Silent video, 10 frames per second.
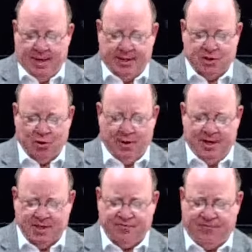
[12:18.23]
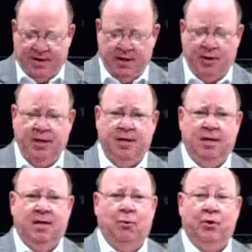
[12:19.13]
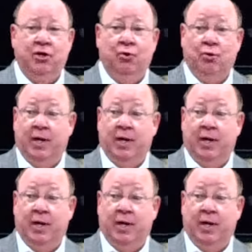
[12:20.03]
And so it is funny when you